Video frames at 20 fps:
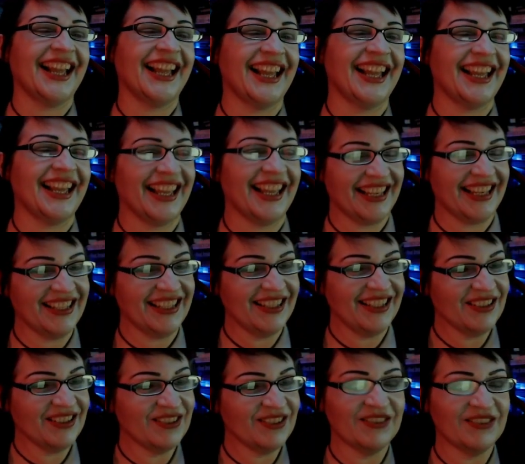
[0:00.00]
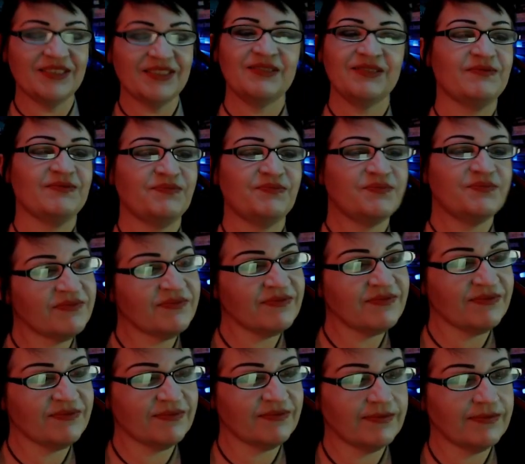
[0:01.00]

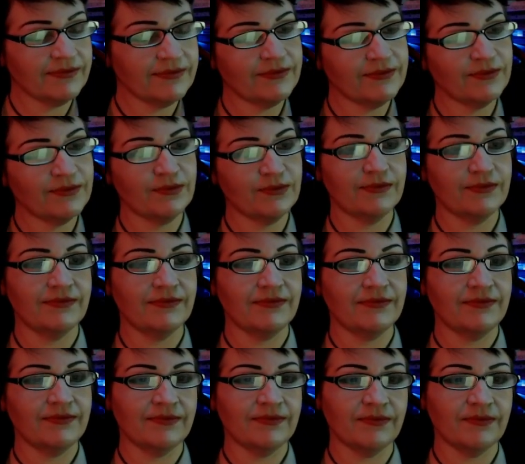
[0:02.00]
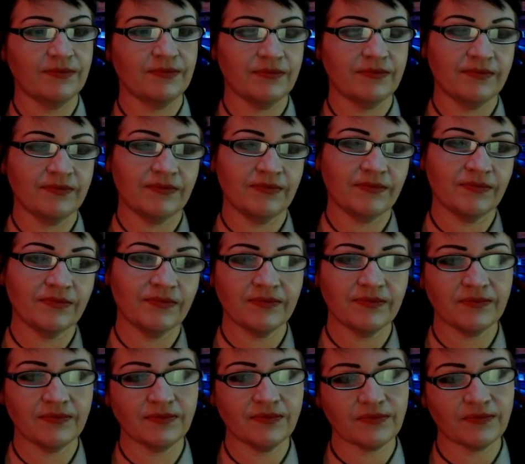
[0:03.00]

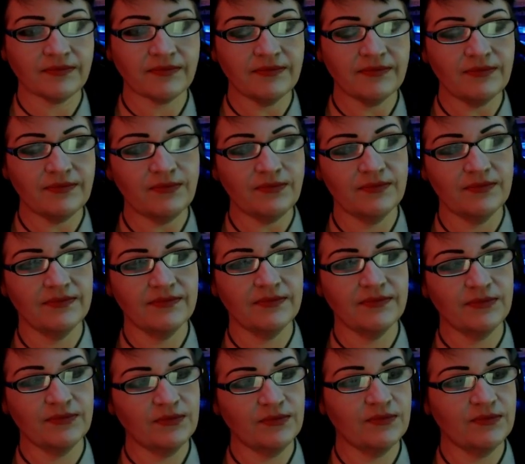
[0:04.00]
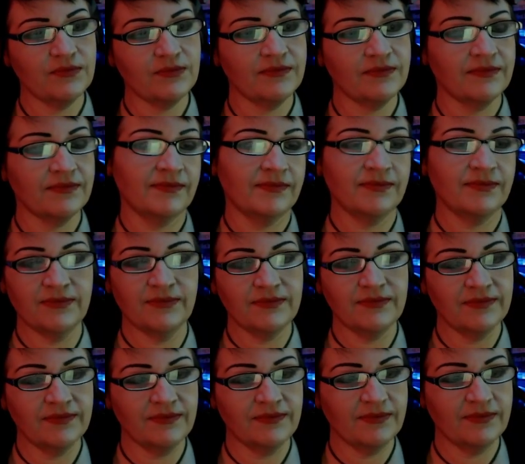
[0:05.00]

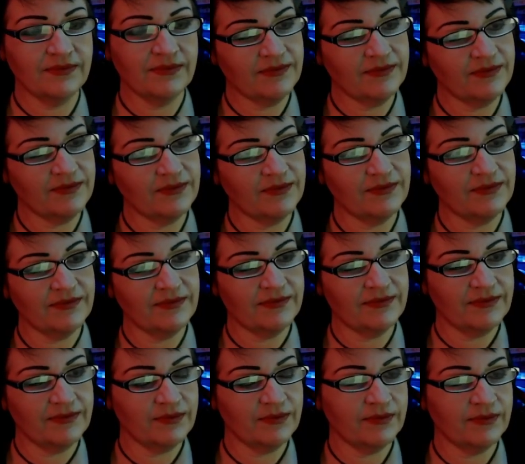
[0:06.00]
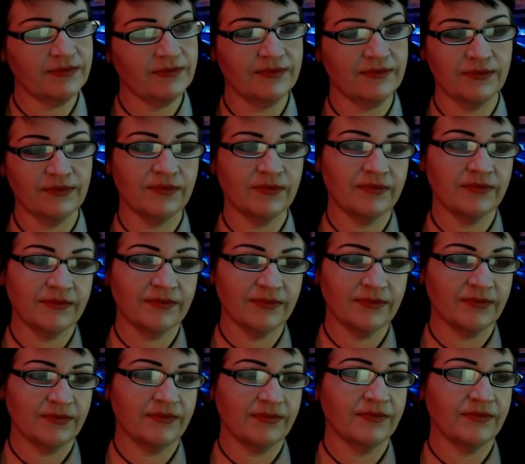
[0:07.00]
(not speaking)